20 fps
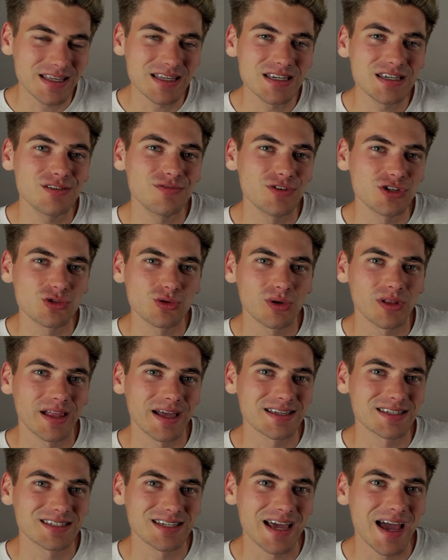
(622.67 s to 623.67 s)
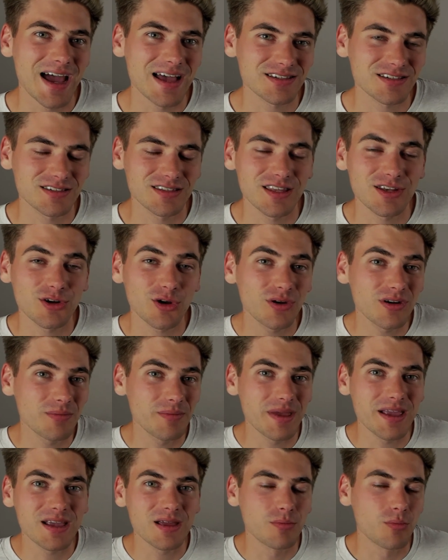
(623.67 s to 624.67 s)
individualized tasks that are going to
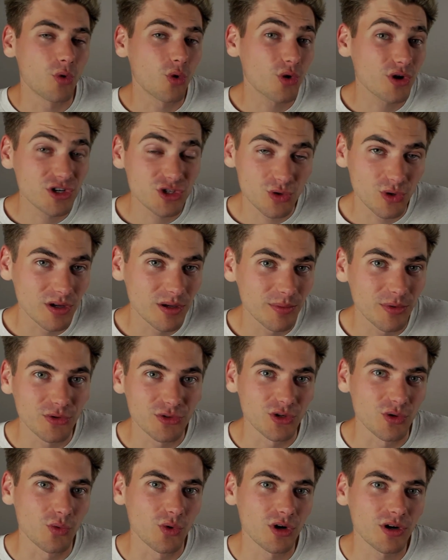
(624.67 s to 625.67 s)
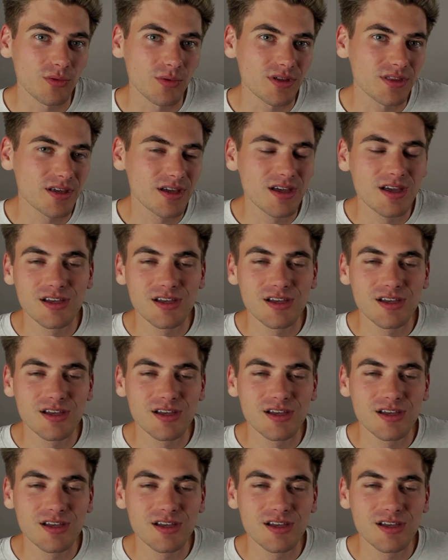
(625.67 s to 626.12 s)
make it more enjoyable to work with.